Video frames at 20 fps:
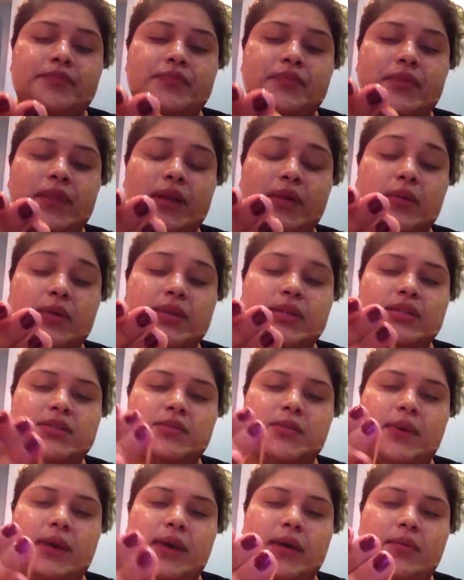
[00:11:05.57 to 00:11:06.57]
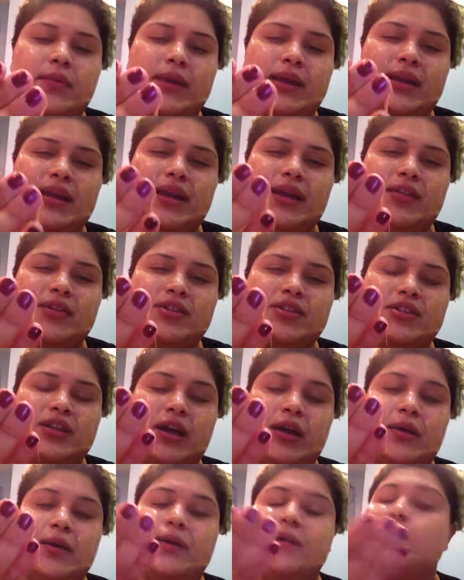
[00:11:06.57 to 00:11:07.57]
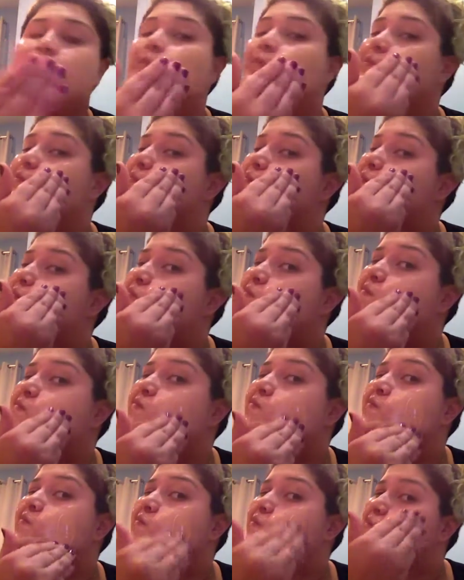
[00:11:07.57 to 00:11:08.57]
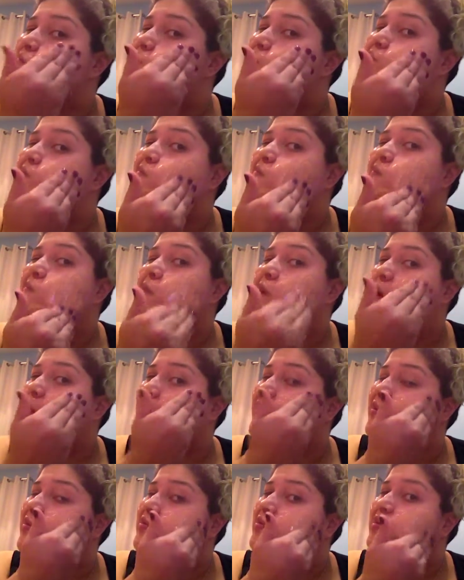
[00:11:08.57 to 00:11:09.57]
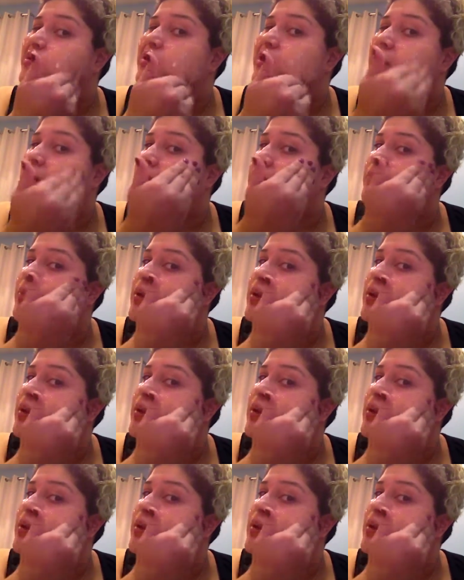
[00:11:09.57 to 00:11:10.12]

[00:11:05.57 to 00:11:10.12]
um like when it's wet, when I get out of the shower. I